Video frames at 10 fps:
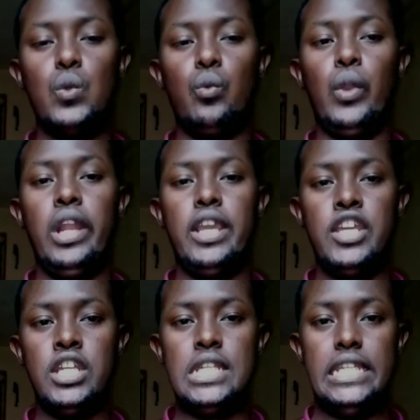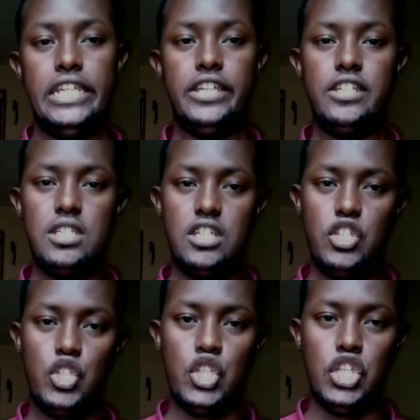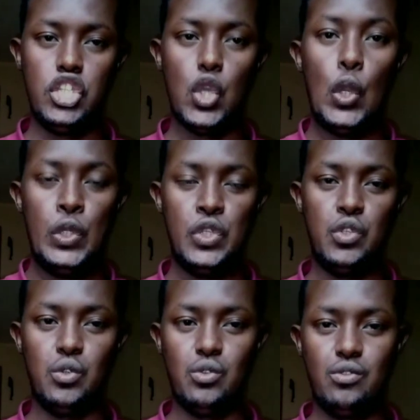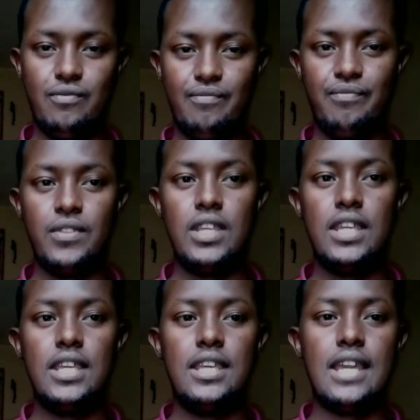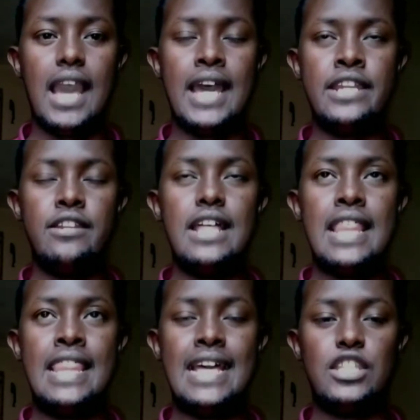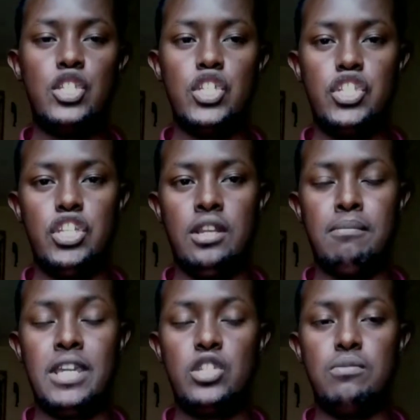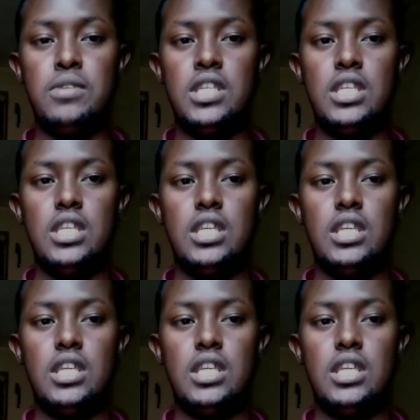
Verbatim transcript: will indeed cheat on you and that cheating might be